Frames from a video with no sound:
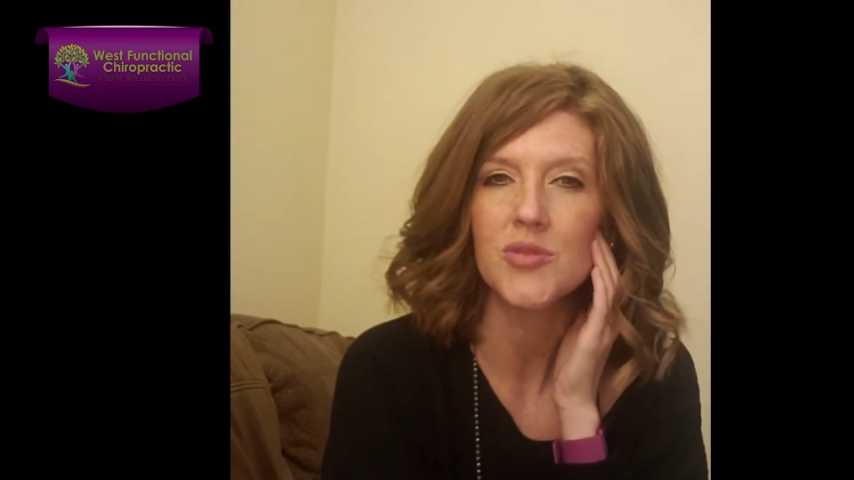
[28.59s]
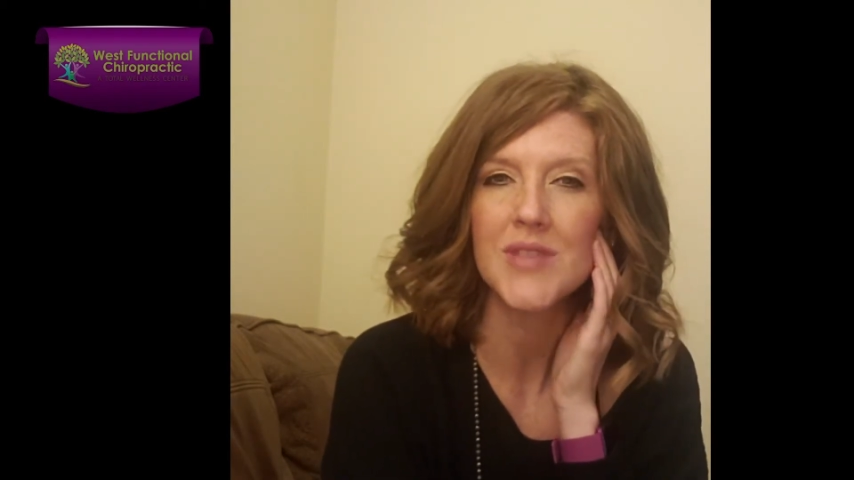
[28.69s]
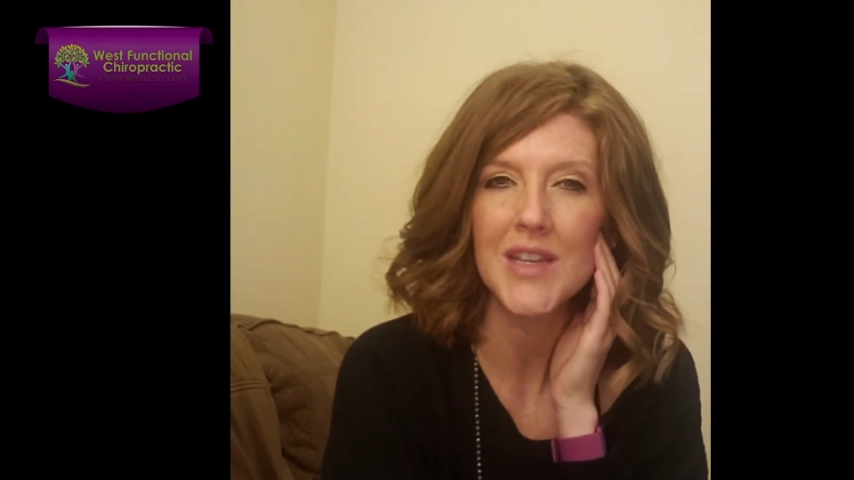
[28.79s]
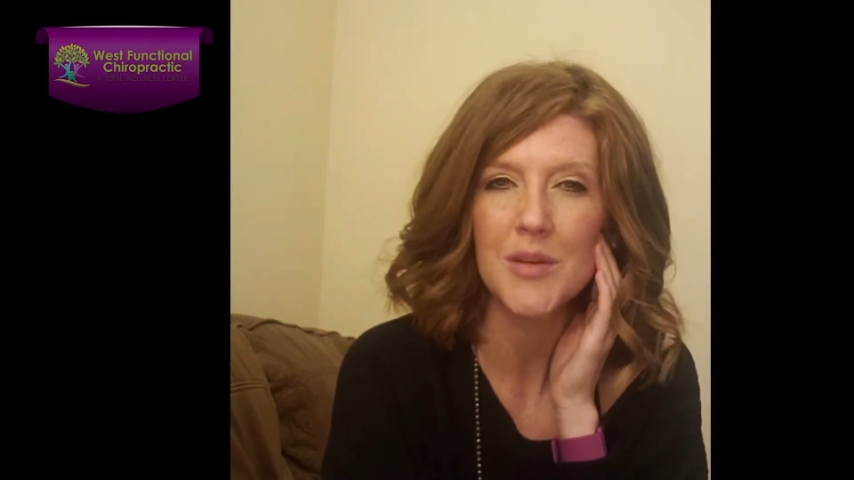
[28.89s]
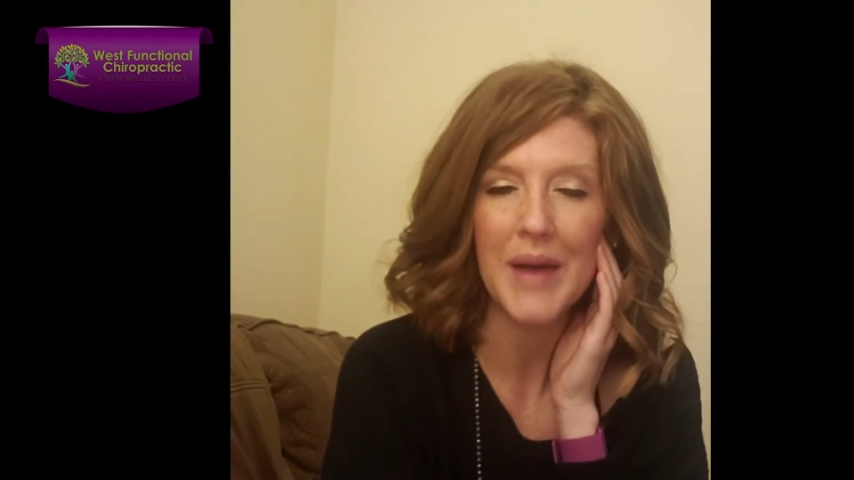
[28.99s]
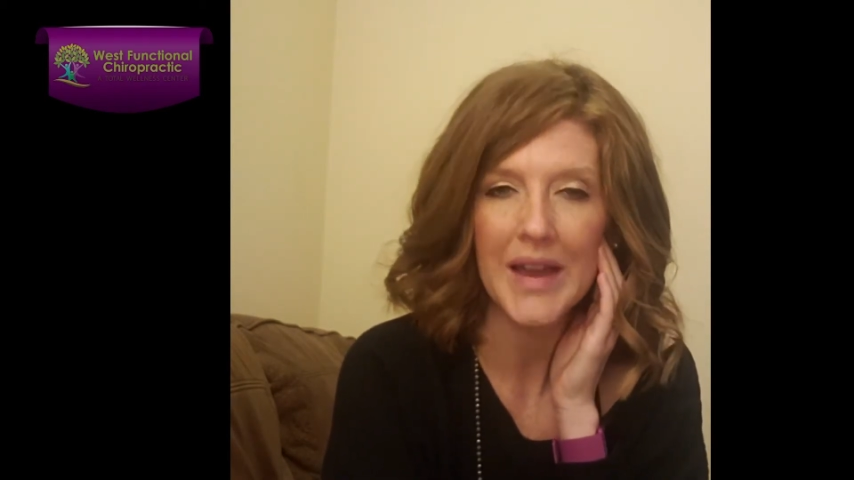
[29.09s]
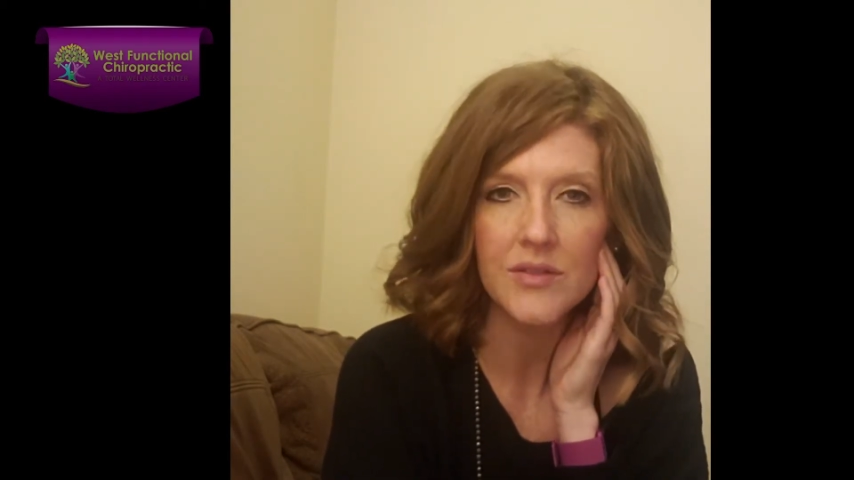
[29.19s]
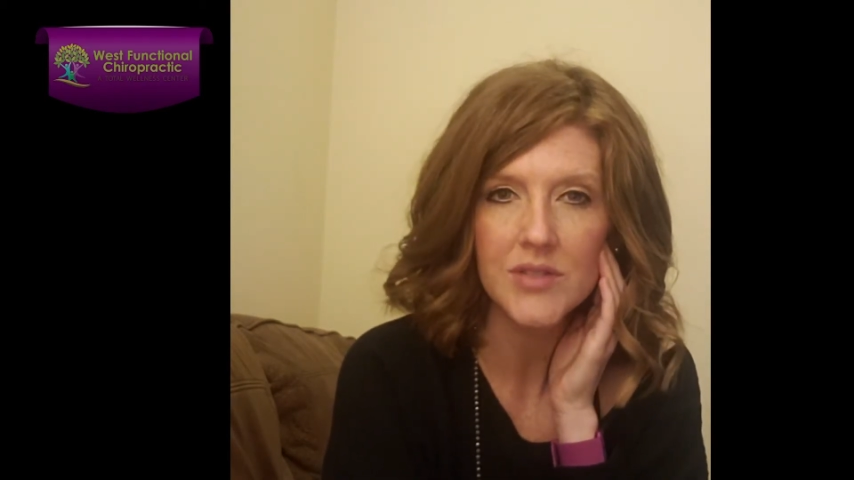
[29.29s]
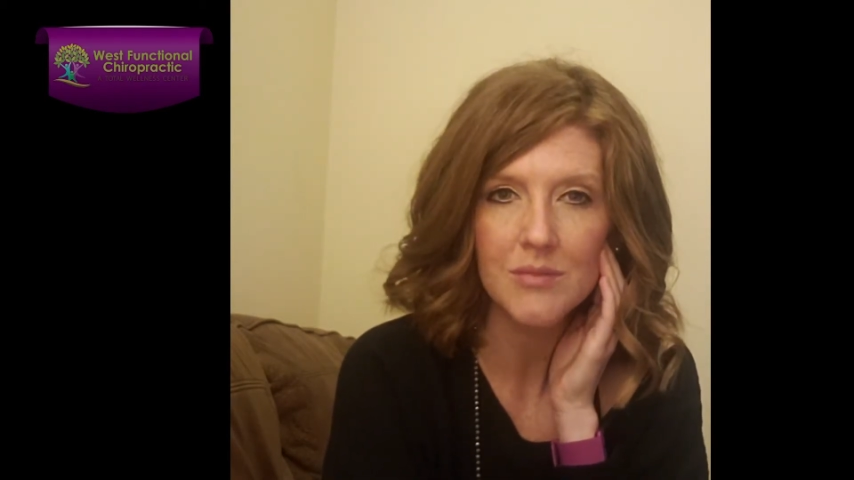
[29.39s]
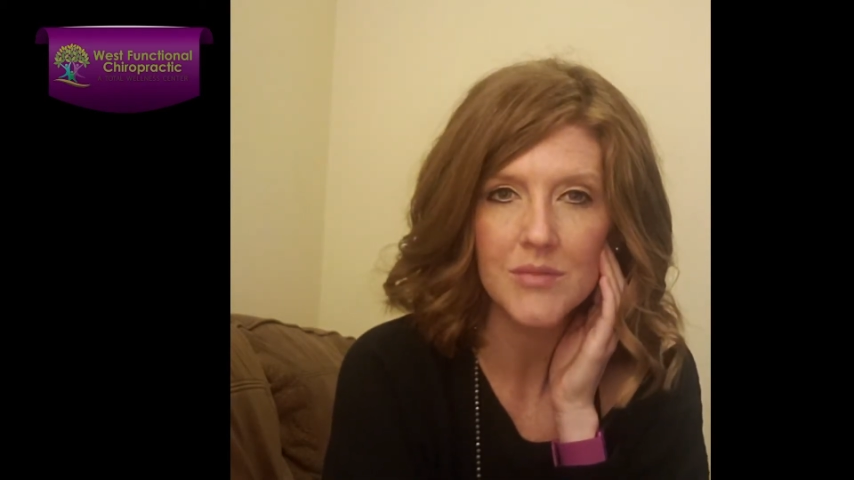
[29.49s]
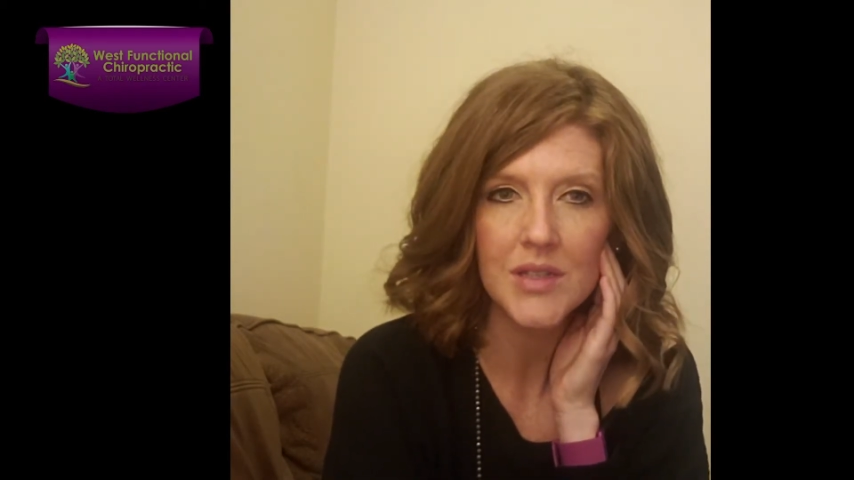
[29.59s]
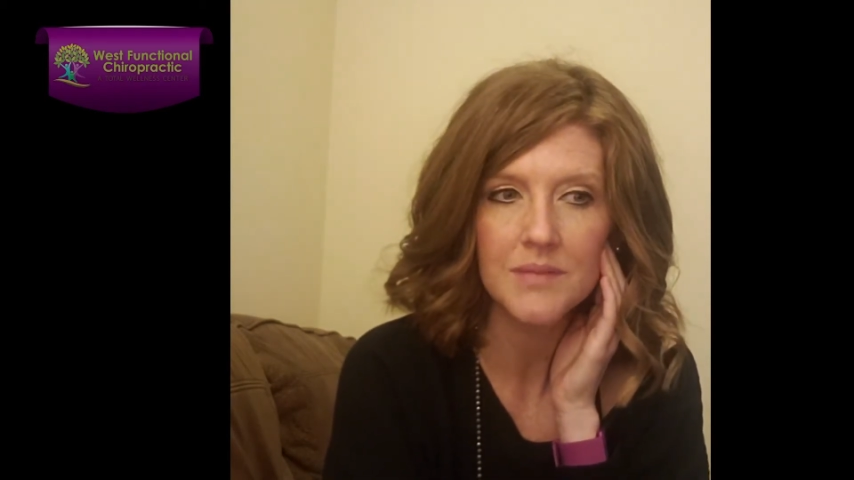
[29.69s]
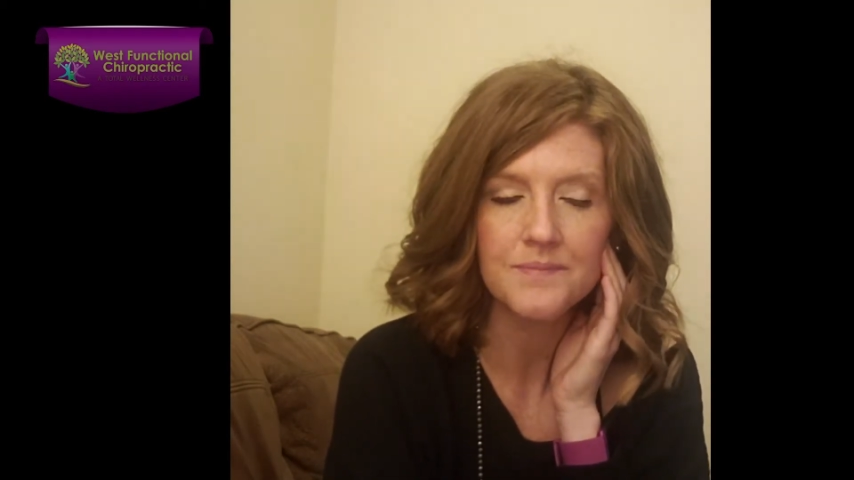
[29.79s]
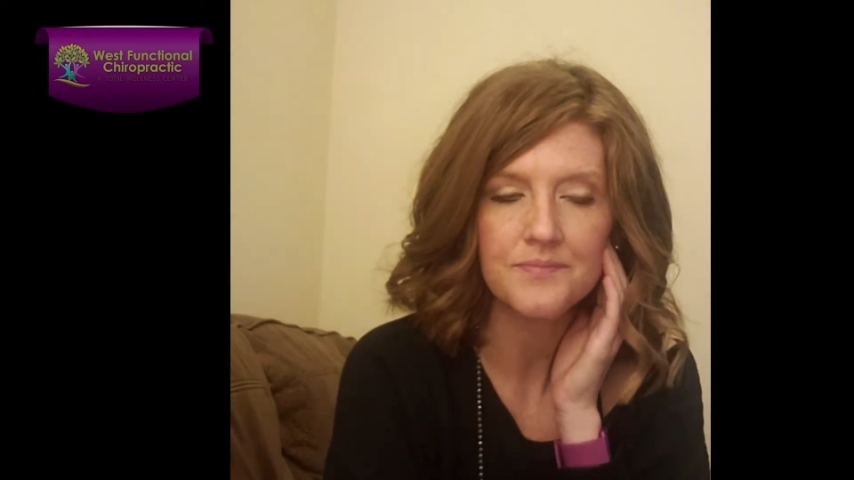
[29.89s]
you take a bite of something.